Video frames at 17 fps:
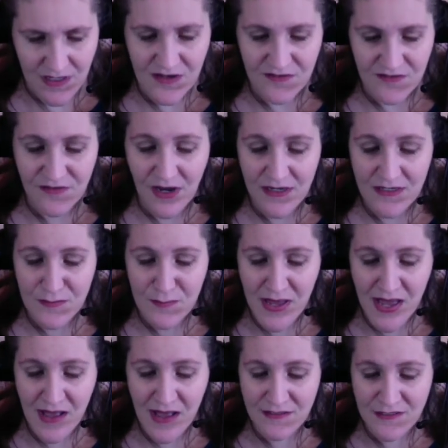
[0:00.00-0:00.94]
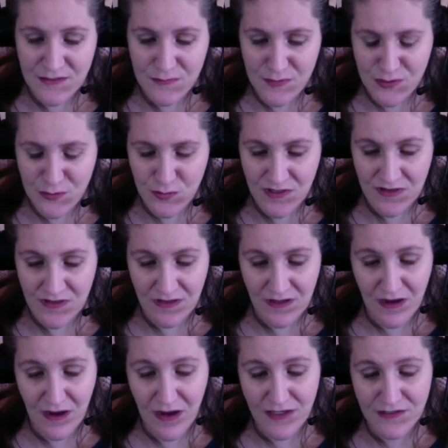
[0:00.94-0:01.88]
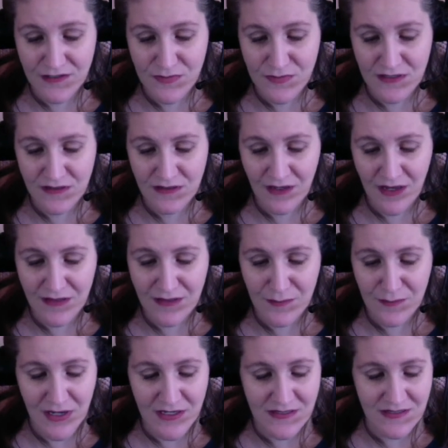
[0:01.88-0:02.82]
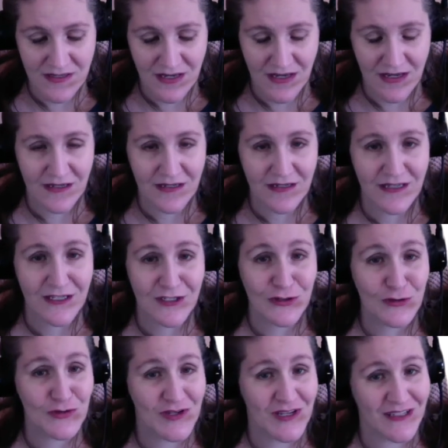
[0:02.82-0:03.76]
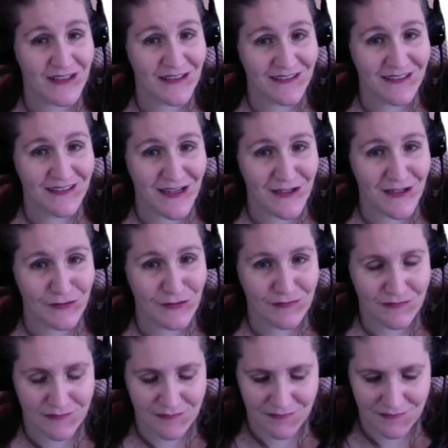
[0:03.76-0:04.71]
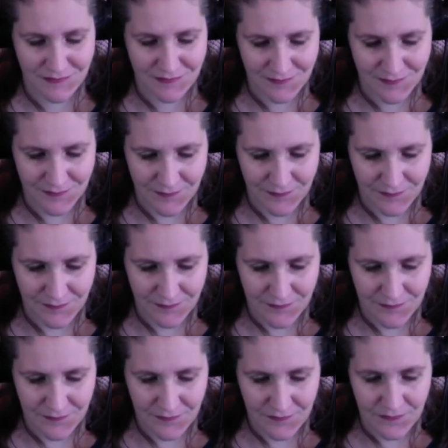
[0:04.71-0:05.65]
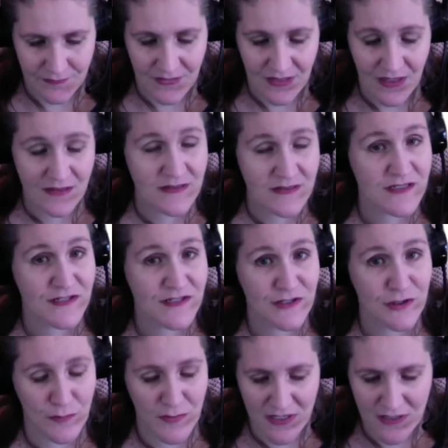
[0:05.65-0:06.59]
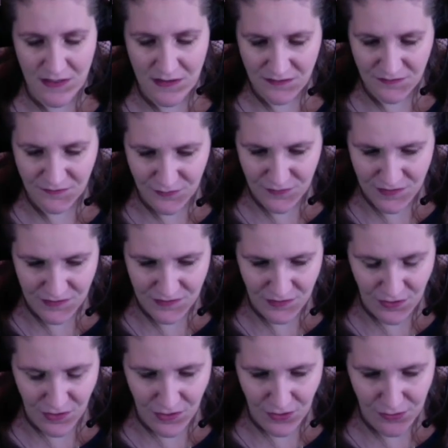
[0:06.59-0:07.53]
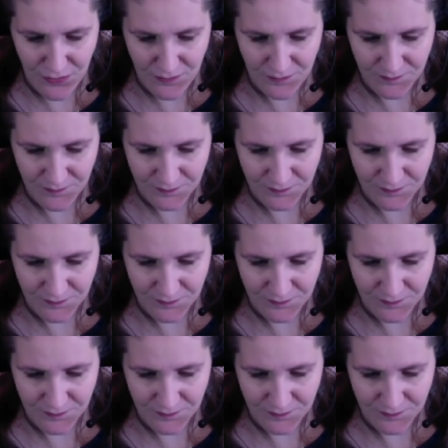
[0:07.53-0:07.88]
Find a balance between the cosmic and the mundane in your daily life. Additional meanings for this card.